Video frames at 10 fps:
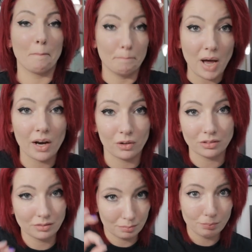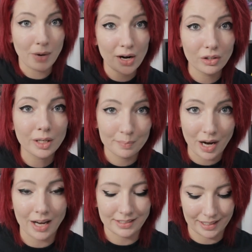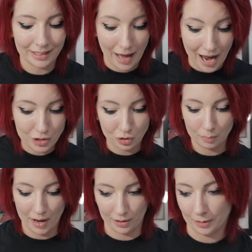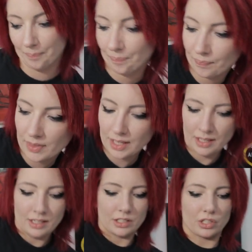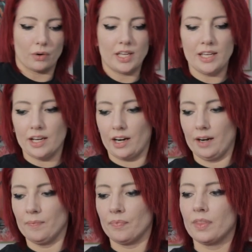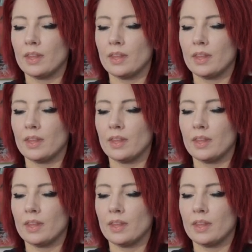Metal, metal composite, actual metal. So here